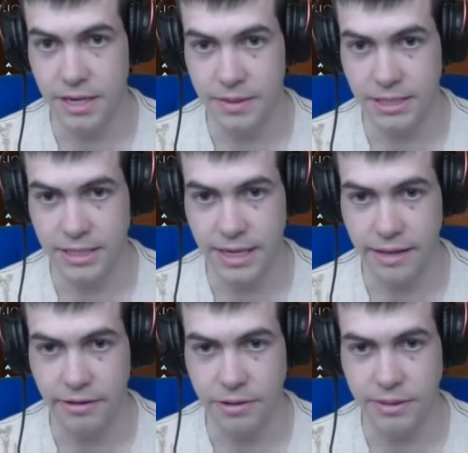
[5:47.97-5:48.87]
time I actually get
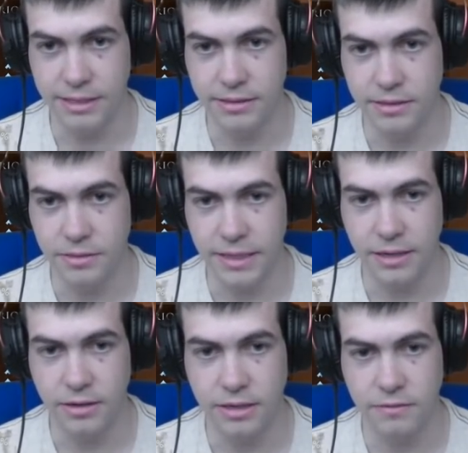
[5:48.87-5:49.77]
there anyways. It's not going to make a
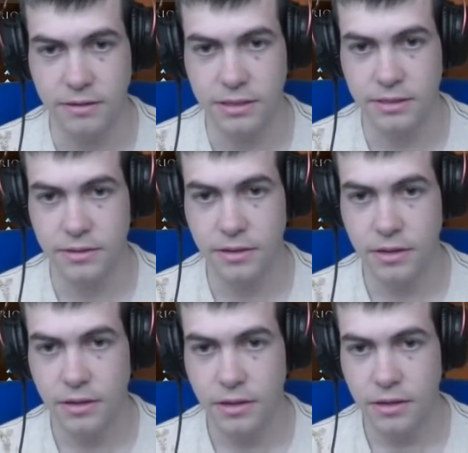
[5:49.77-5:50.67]
lot of difference.
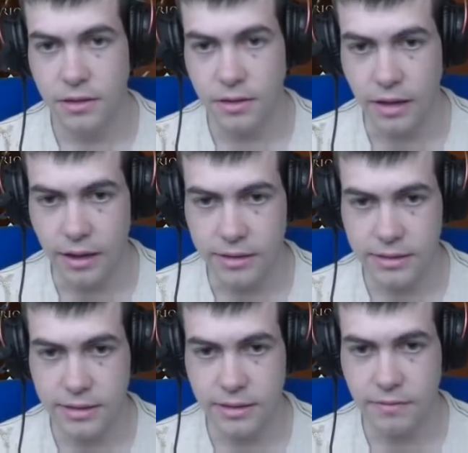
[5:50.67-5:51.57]
Yeah,
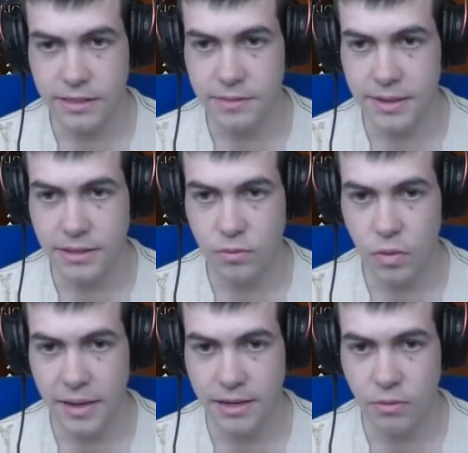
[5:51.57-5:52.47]
obviously the mounted
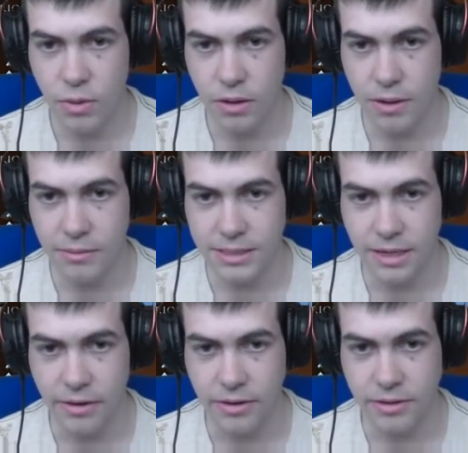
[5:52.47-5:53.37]
warband, well aware of what's
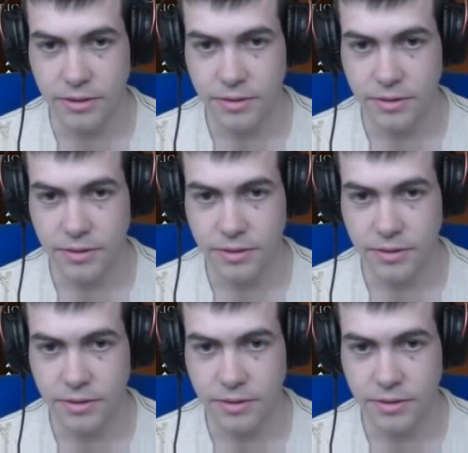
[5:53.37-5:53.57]
going on.